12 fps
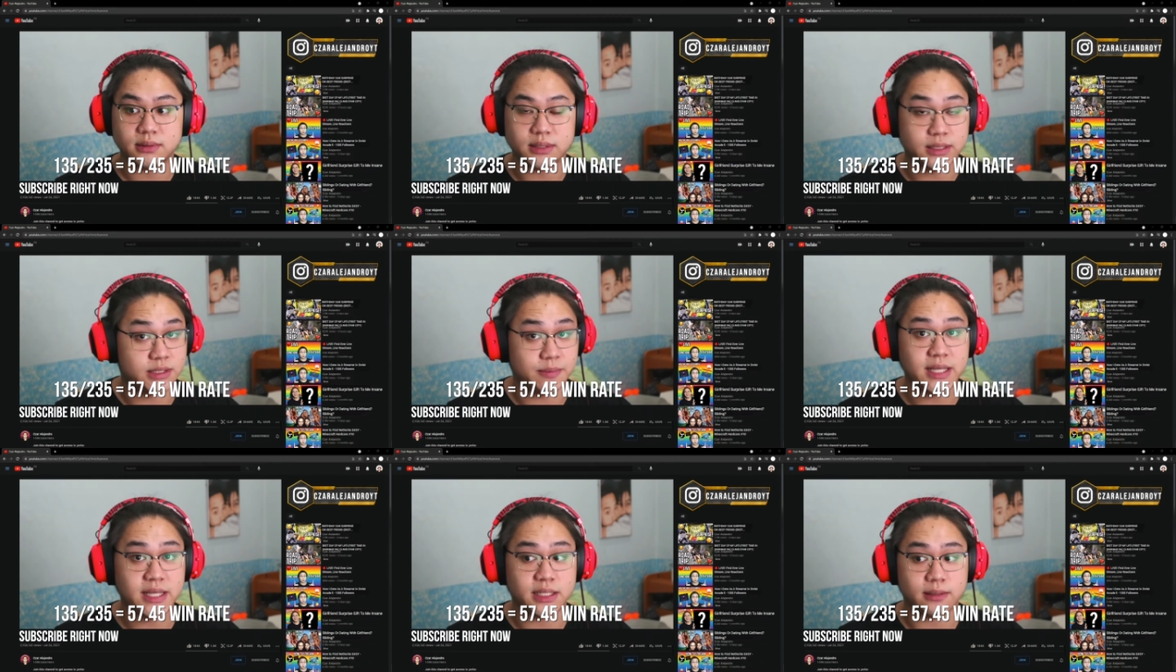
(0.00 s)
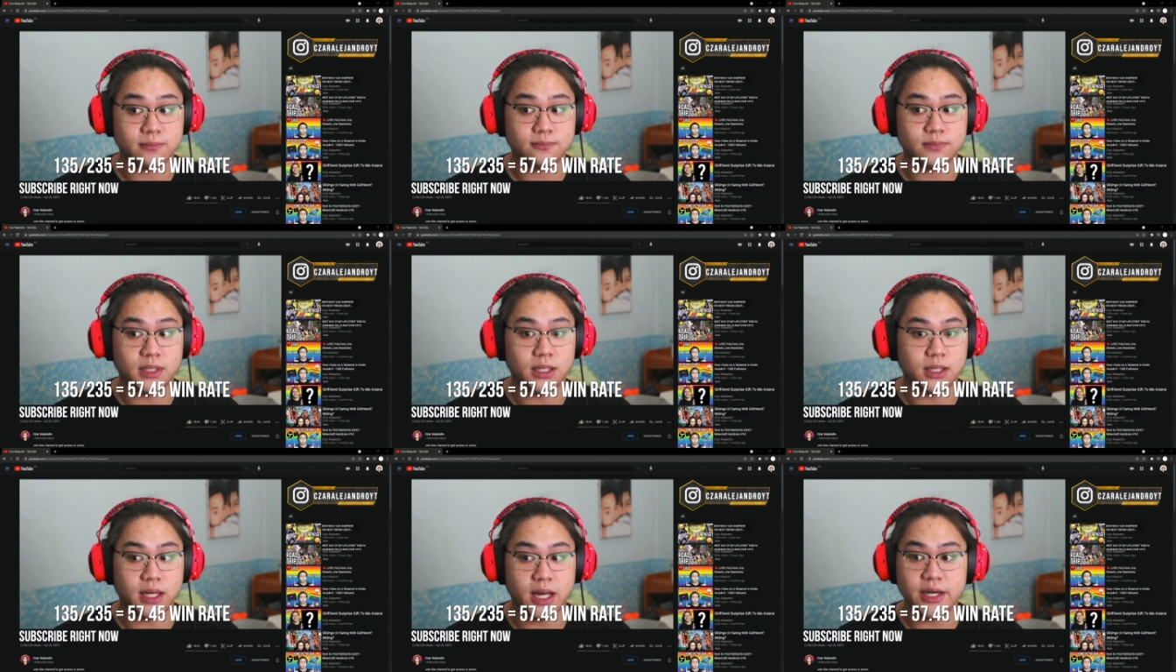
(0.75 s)
It's amazing.
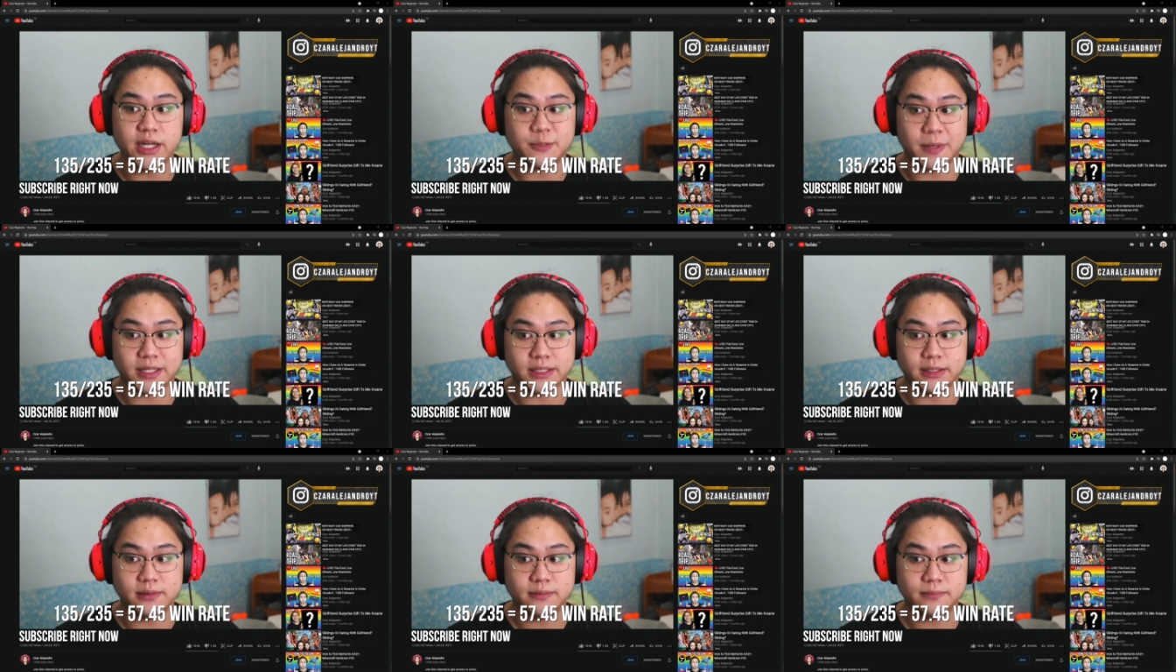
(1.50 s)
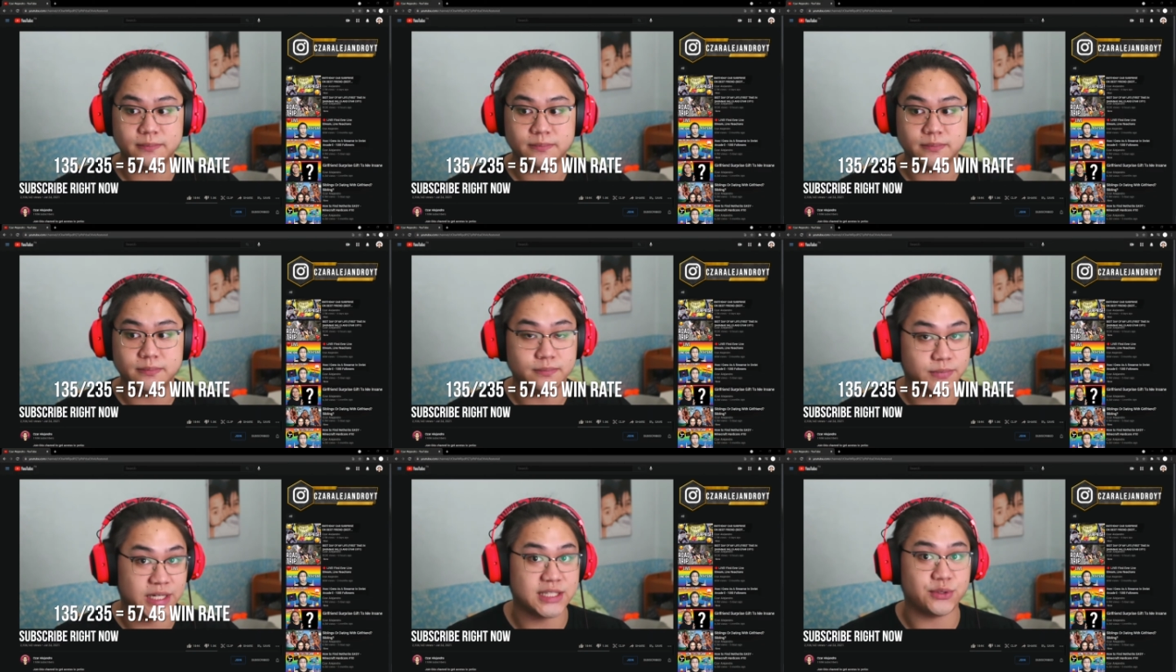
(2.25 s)
Unexpected,
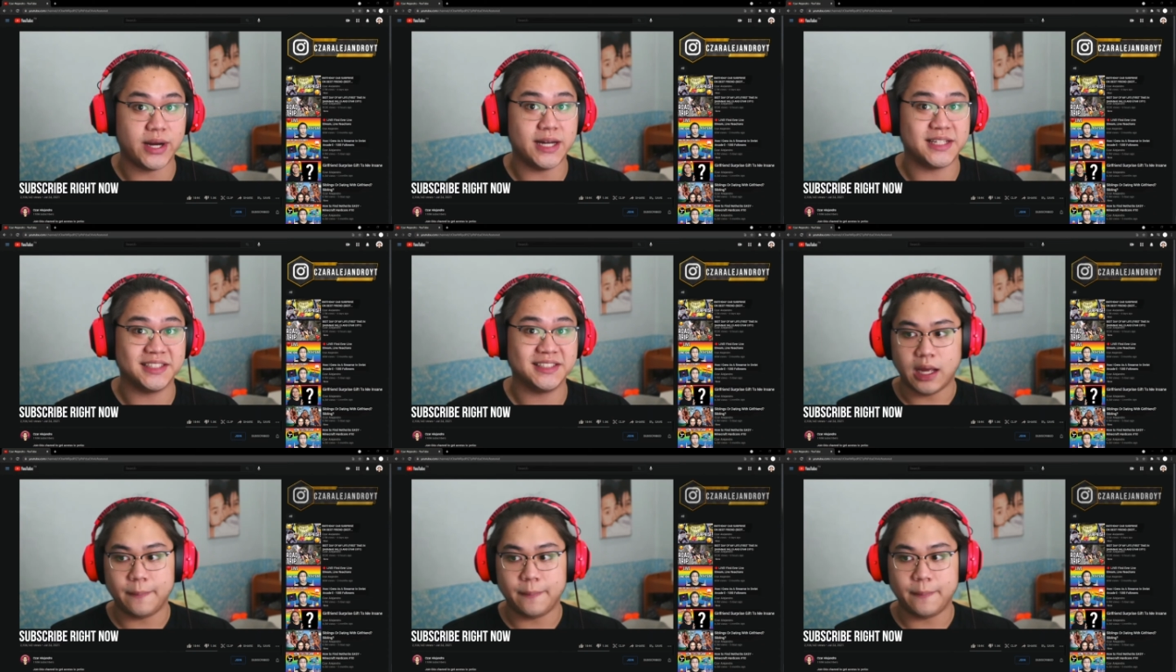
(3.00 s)
but that's great.